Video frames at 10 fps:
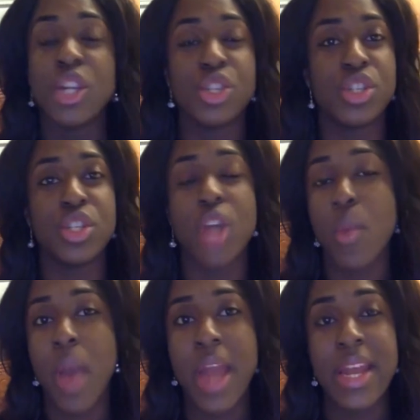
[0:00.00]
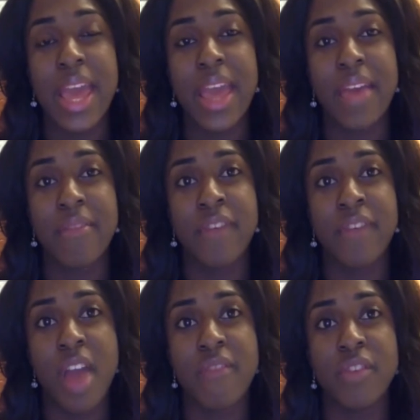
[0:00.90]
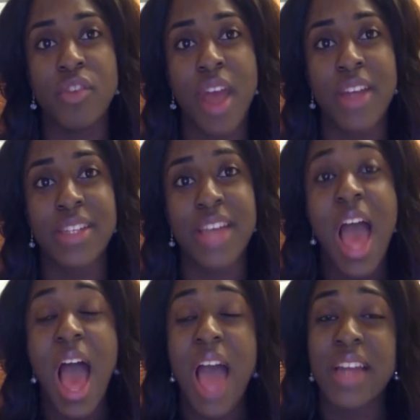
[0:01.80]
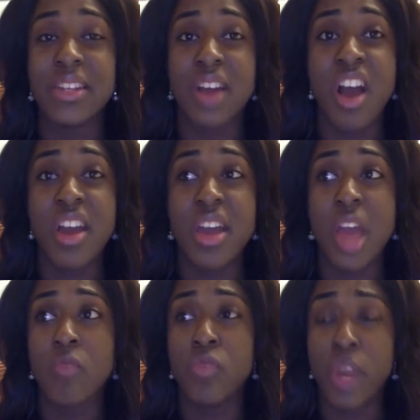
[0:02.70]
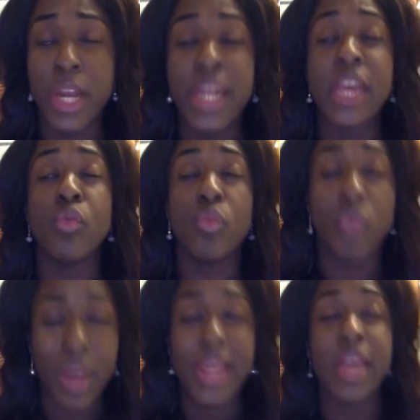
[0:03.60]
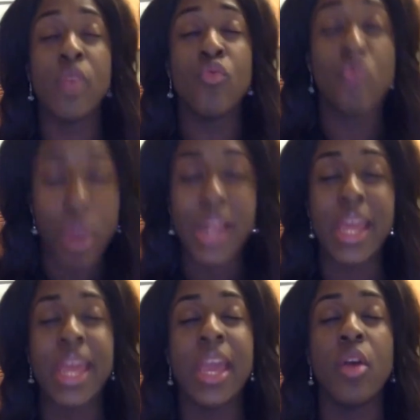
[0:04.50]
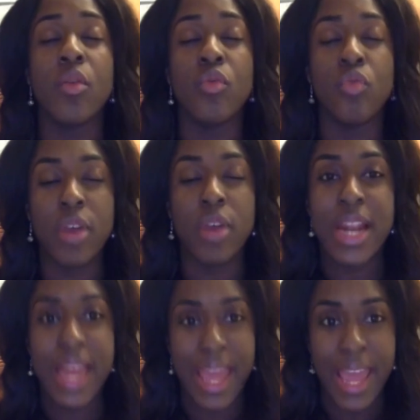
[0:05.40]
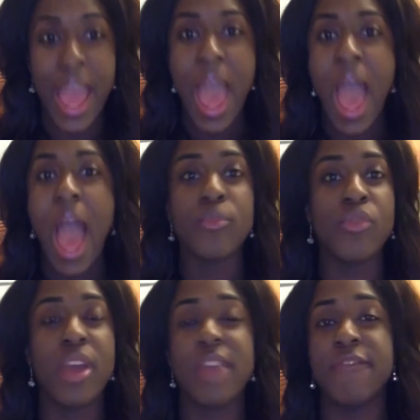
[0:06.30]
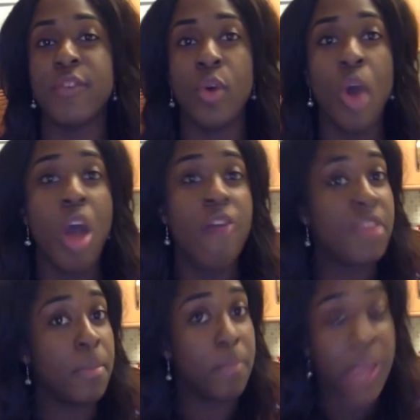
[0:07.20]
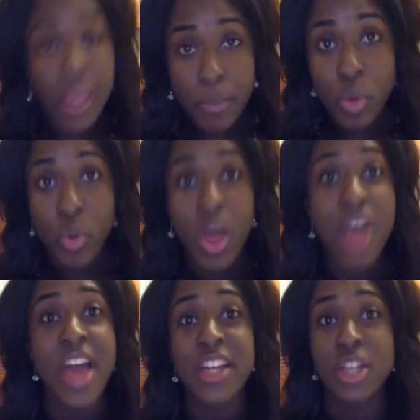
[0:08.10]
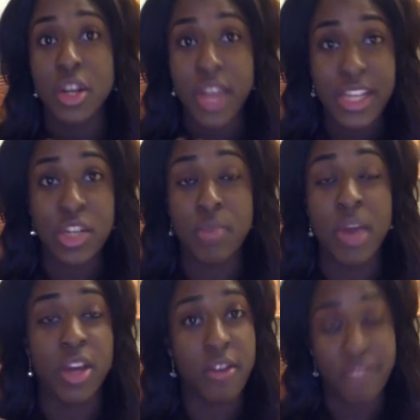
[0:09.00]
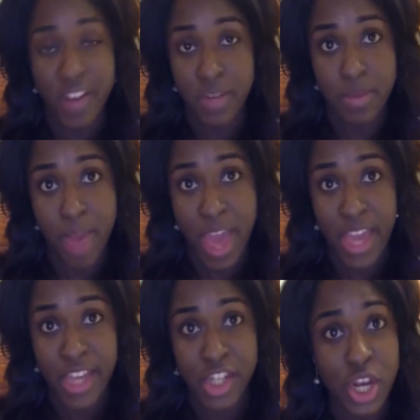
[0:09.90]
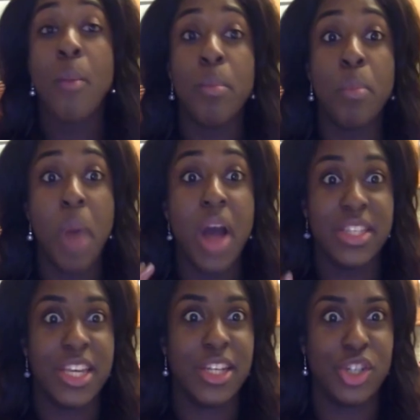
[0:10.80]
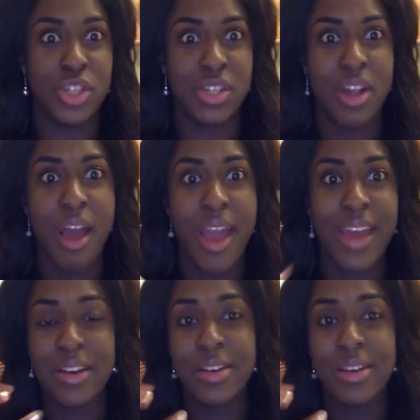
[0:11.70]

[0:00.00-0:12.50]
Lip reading: just nowhere near £5,000. And I really, really, really, really am grateful for the people that donated on my GoFundMe page. But it's just like,